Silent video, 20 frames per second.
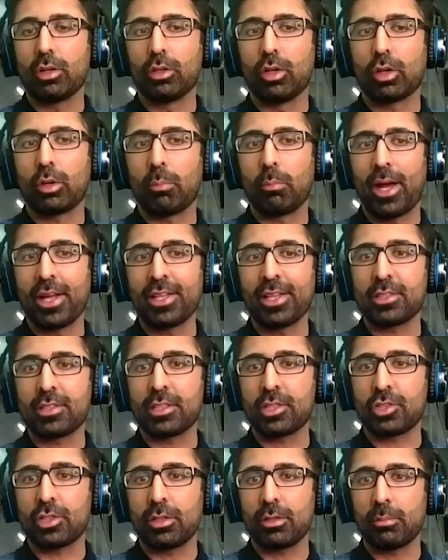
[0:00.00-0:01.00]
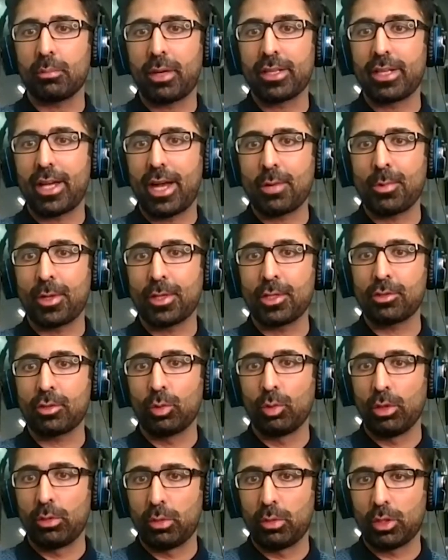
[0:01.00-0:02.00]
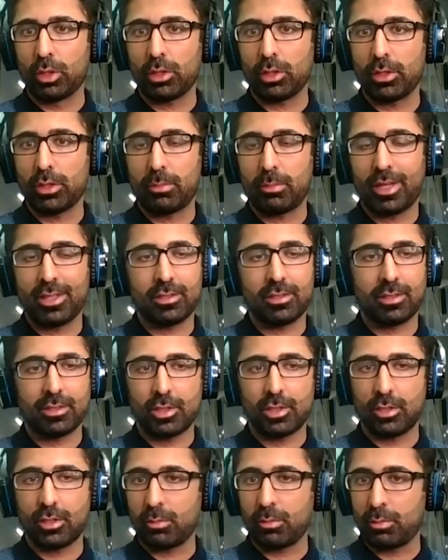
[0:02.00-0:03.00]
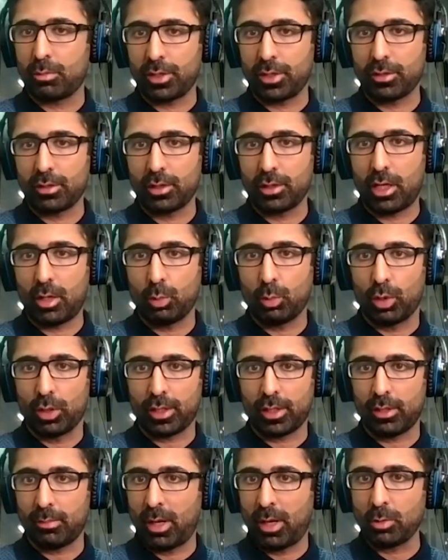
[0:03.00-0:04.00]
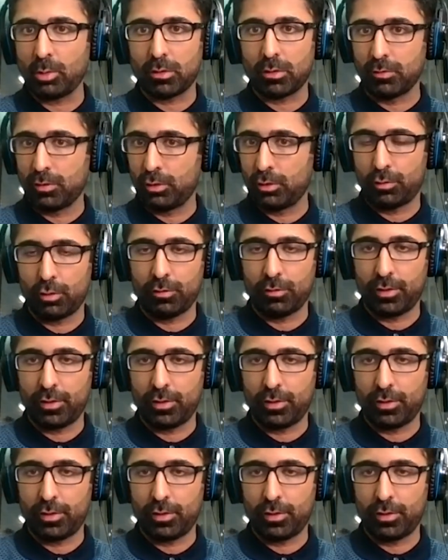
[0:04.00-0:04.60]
look my sister my dad went to school in berkeley my sister and brother-in-law work in mountain view for